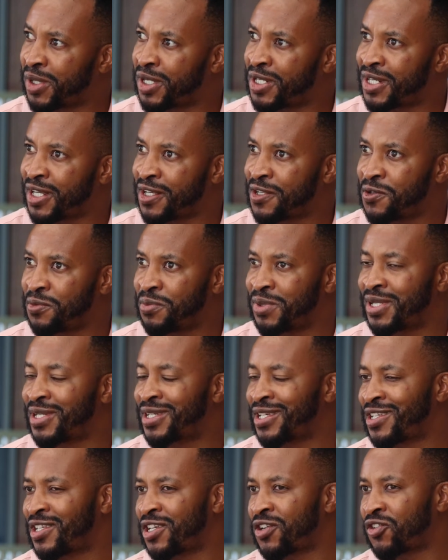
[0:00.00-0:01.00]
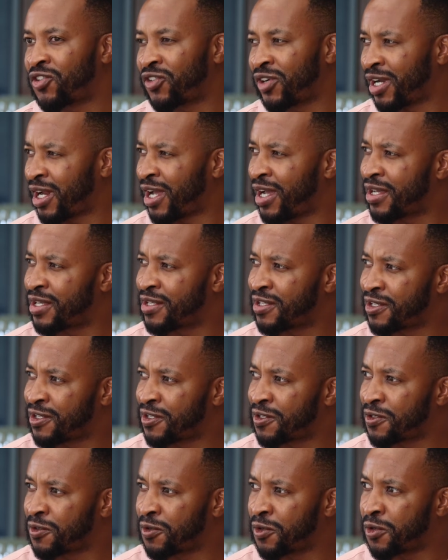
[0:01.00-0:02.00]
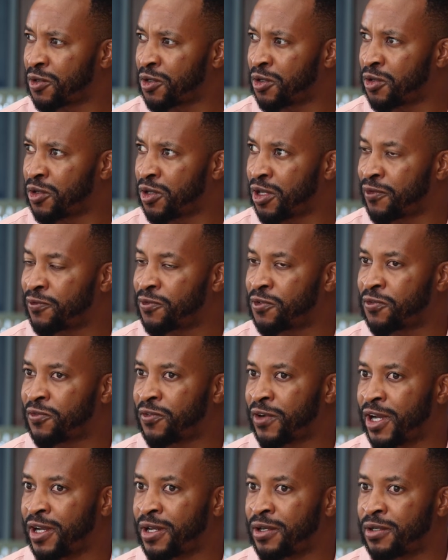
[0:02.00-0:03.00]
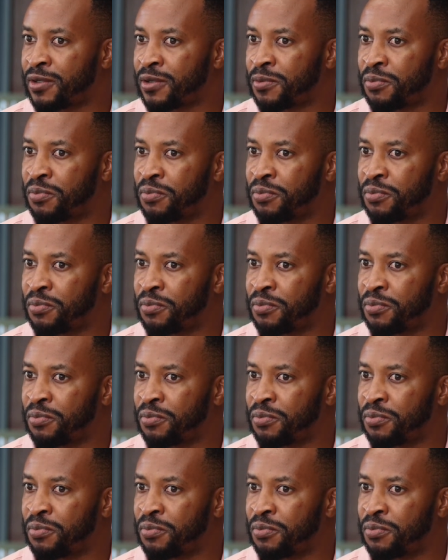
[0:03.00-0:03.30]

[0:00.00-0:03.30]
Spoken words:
it has to be decentralized, and you have to find